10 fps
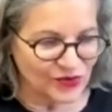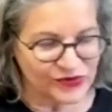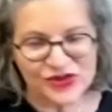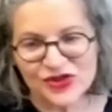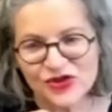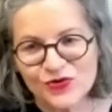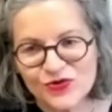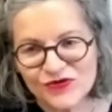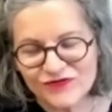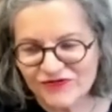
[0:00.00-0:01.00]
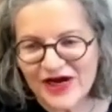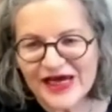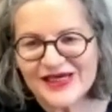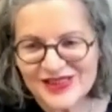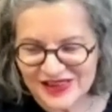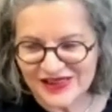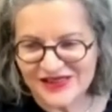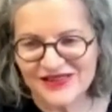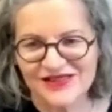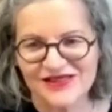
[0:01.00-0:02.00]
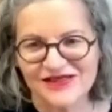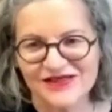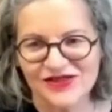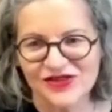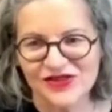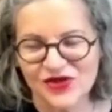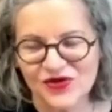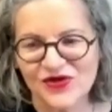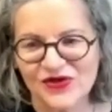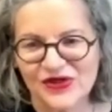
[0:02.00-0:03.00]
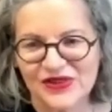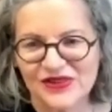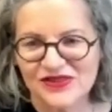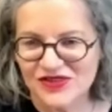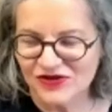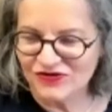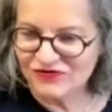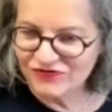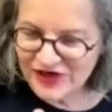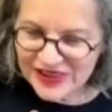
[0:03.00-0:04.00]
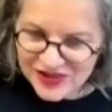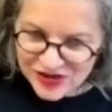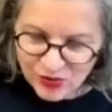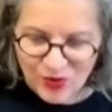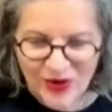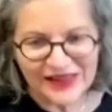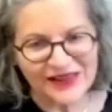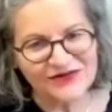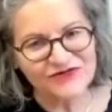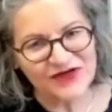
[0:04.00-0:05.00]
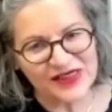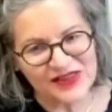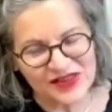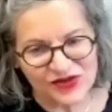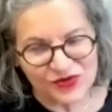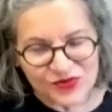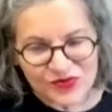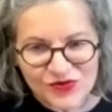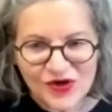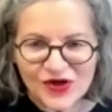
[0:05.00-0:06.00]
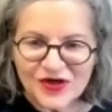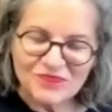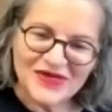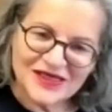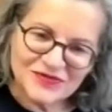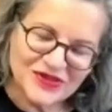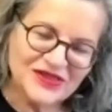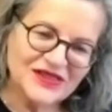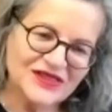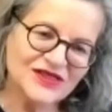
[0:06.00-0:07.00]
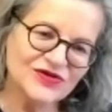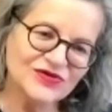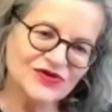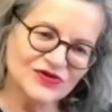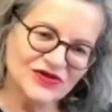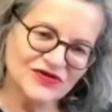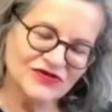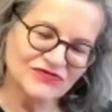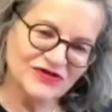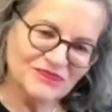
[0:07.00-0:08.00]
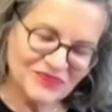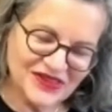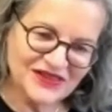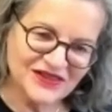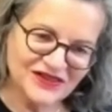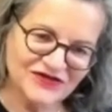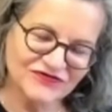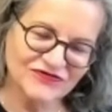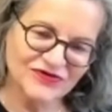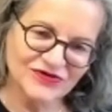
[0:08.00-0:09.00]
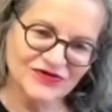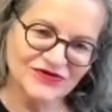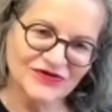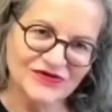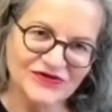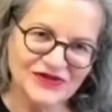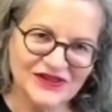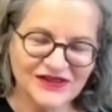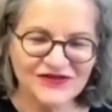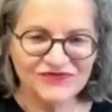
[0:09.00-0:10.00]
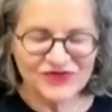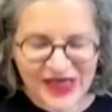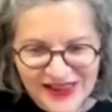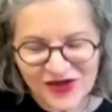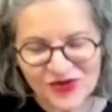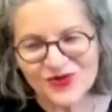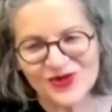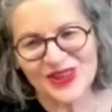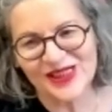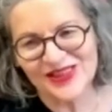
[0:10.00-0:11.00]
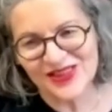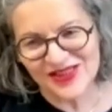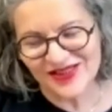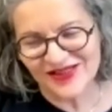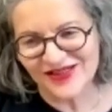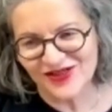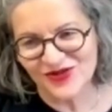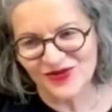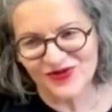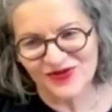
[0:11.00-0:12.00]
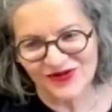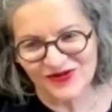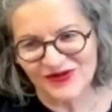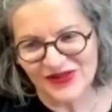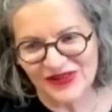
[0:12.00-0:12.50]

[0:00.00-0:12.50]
with two phases, you know? So phase one and phase two. Maybe you could repeat it for the Vienna audience, your